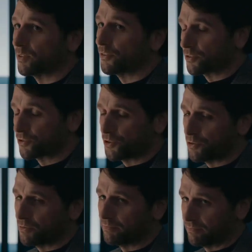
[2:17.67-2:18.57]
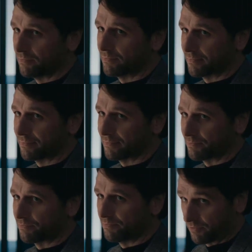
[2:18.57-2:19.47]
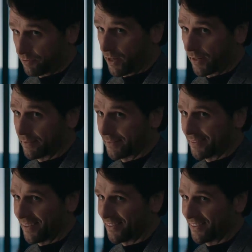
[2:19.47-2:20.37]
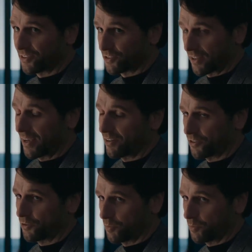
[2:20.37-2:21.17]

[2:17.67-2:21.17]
Well, there's you, Fred, and then there's the character